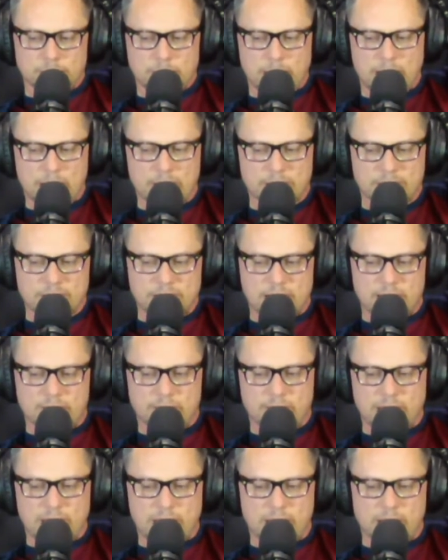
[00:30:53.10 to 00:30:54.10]
Outside
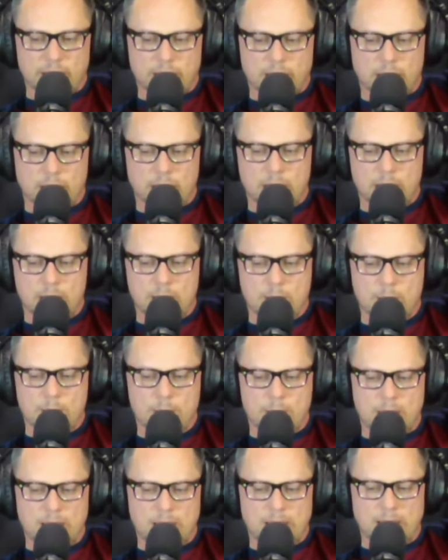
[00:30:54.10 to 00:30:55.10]
of that,
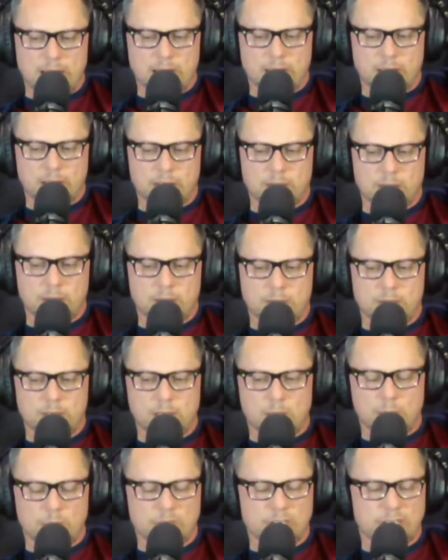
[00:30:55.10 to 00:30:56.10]
I got a
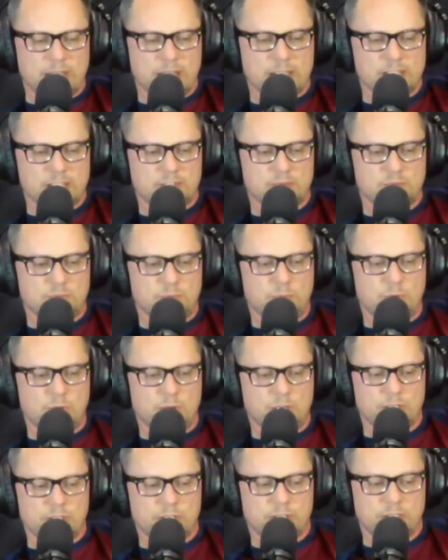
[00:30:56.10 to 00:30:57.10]
couple of guests
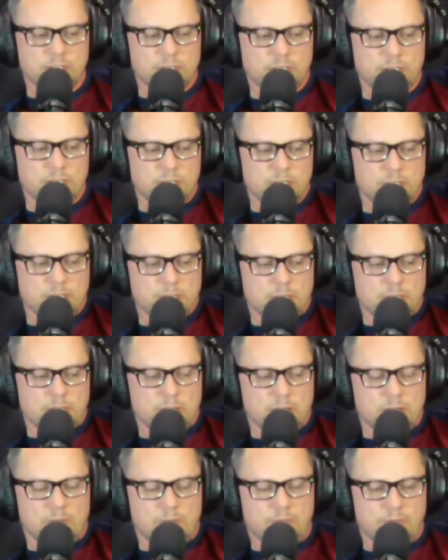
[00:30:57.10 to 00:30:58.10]
booked
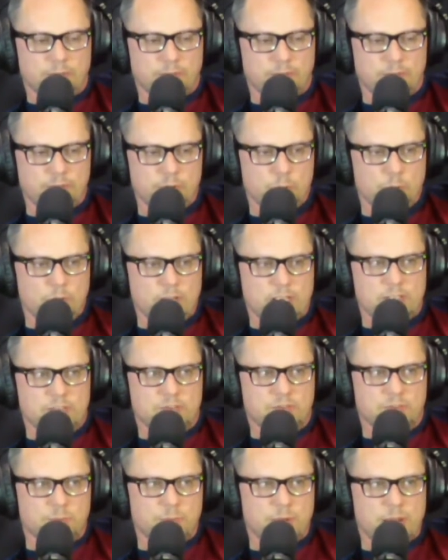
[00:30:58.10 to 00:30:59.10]
for a few weeks
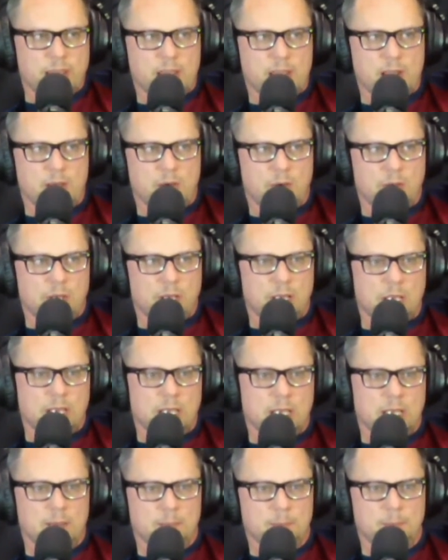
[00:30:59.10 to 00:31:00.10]
from
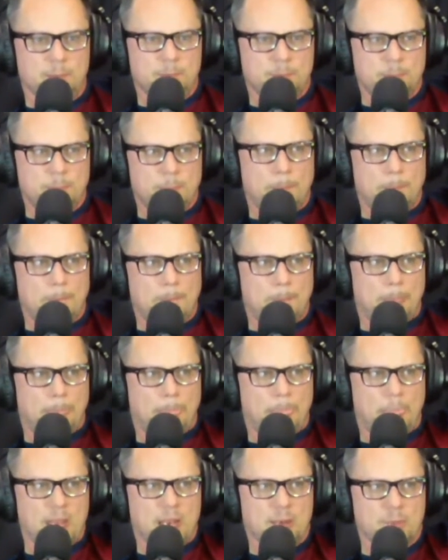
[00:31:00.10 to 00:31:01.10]
now.
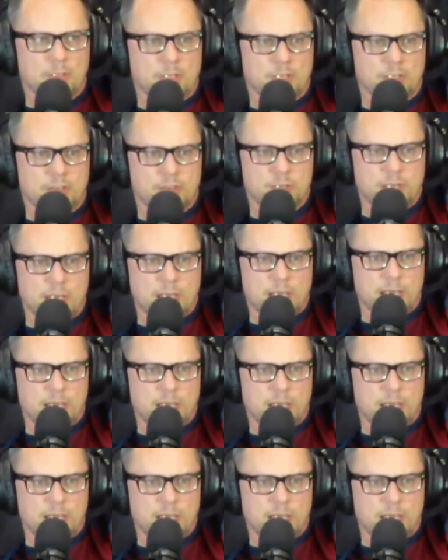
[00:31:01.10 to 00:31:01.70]
And I'm going to,